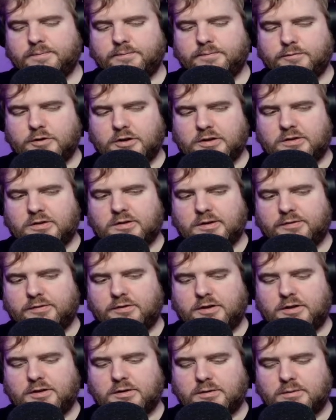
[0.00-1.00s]
We
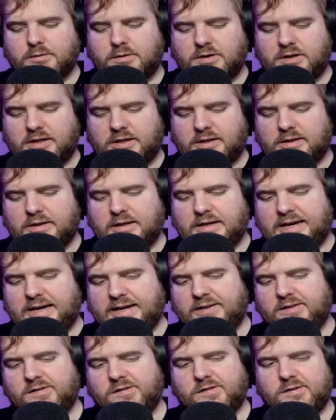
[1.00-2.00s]
definitely don't need
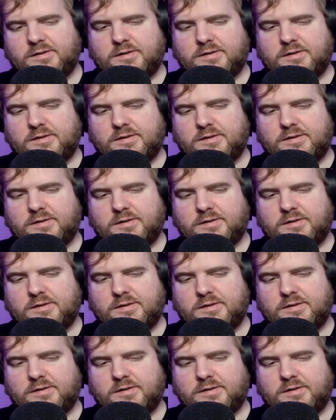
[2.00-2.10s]
that.